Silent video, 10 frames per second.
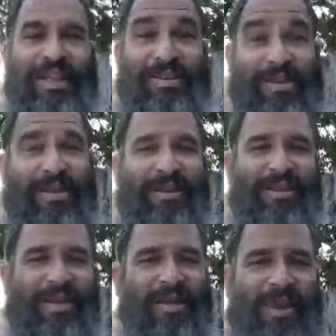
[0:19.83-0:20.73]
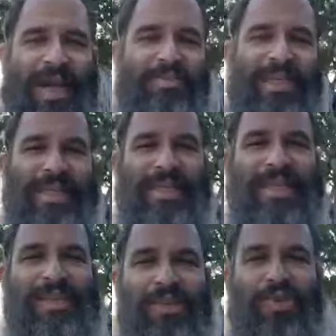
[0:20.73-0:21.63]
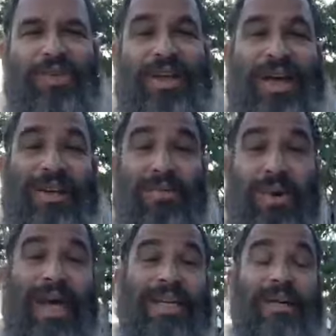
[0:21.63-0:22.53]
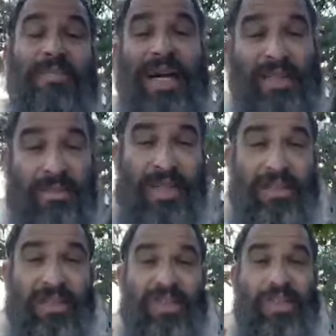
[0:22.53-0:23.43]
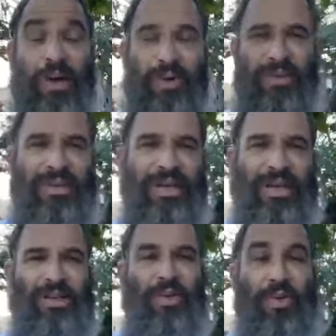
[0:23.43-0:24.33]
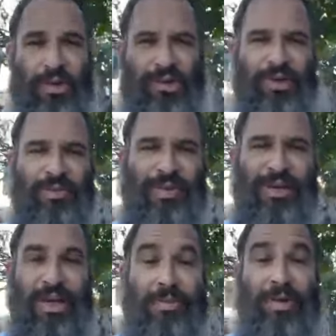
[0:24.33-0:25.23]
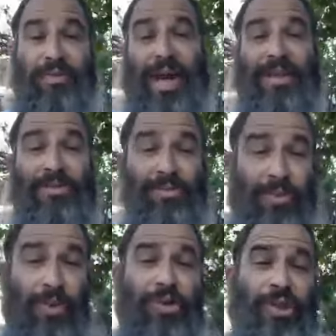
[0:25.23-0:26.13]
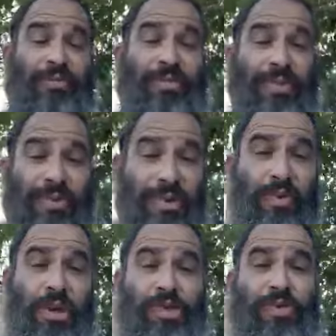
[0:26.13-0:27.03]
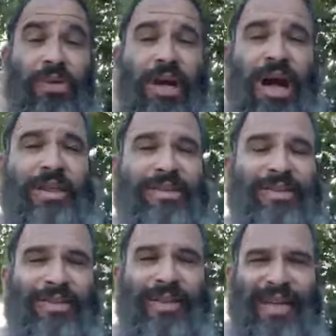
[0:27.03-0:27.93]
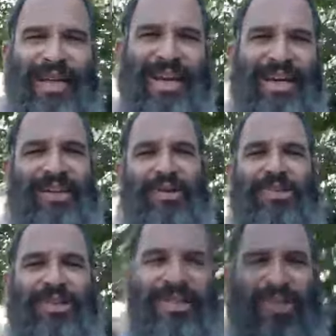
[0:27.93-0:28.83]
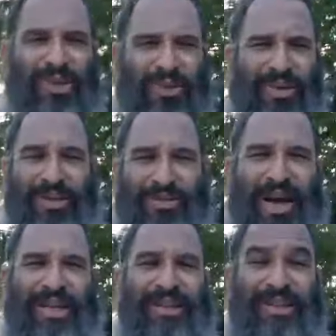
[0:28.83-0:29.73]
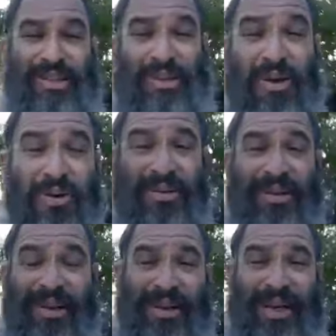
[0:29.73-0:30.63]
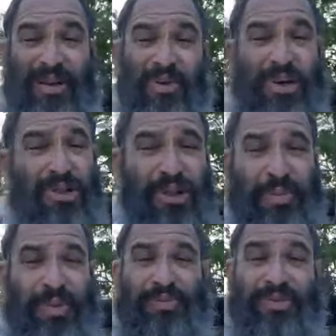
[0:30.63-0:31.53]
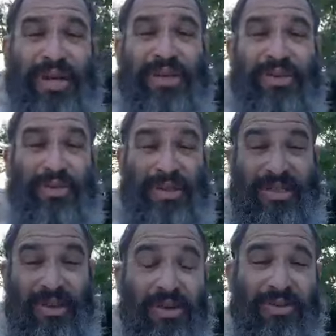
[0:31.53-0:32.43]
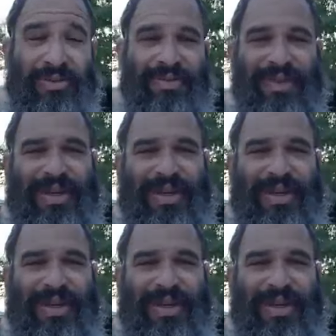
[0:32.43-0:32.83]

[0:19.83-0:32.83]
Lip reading: there's a commandment that says you should not erect a monument, a stone, to worship, but rather worship the one true God. And the question is, who would erect a stone and worship and pray to a stone?